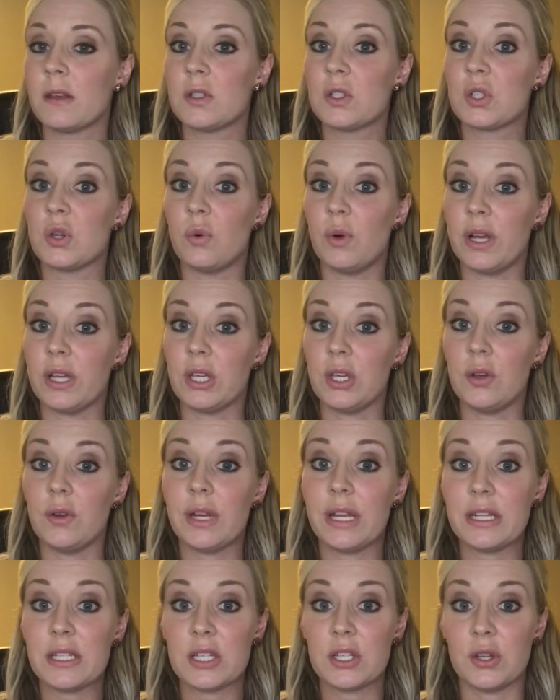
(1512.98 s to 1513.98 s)
So what you
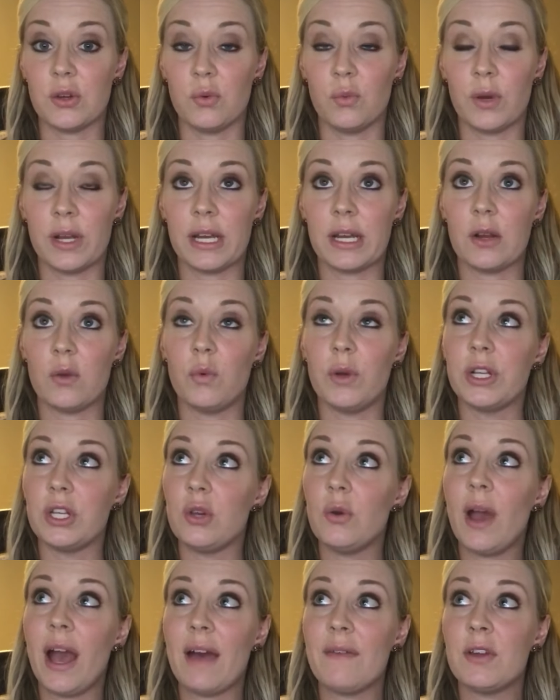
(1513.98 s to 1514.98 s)
need to do when
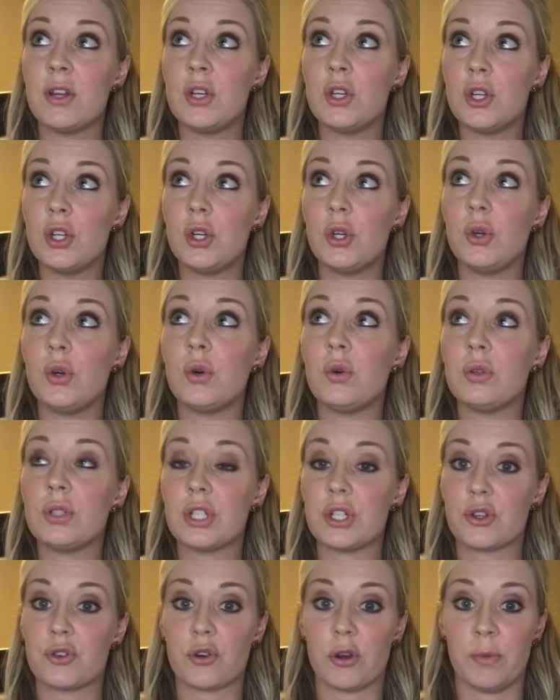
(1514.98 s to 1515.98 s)
you have a new
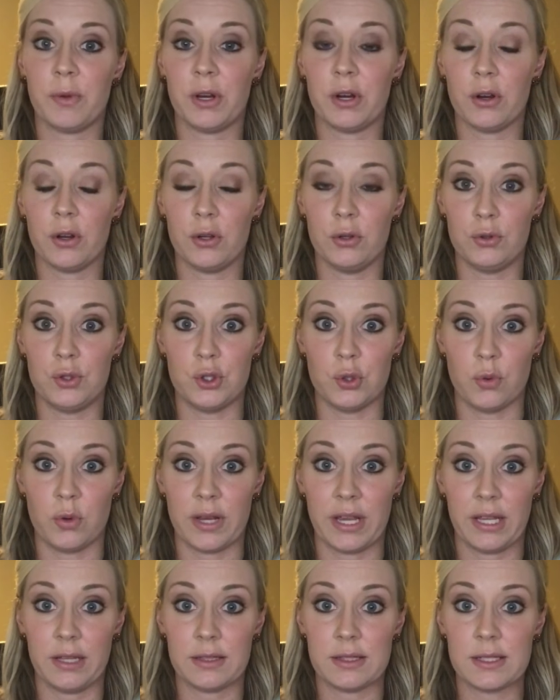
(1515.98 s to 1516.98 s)
distributor who
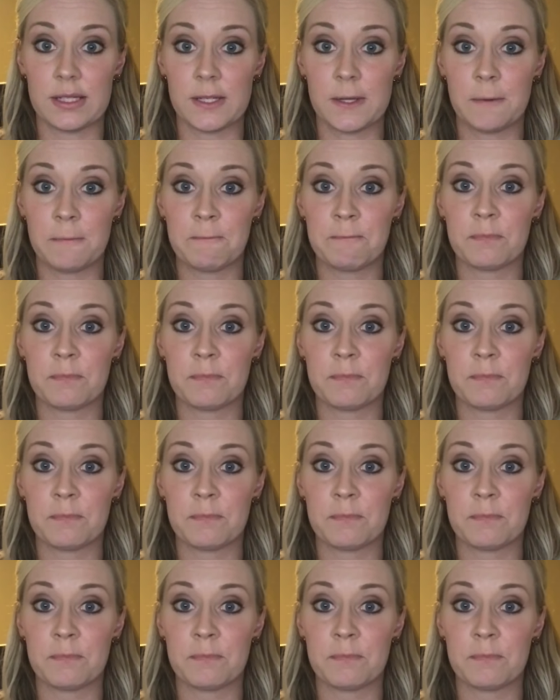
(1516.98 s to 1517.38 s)
joins,